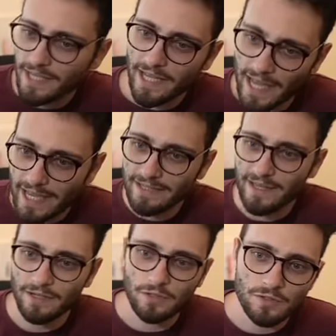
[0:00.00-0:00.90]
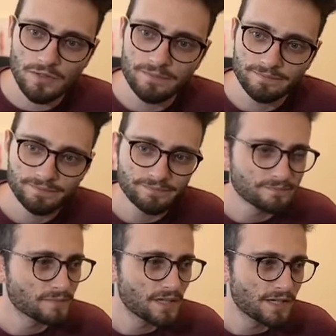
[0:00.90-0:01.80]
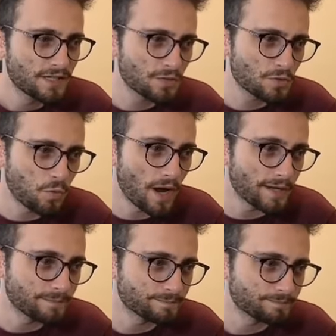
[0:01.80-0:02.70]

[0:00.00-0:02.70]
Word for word: like eight, nine hundred. Here's why.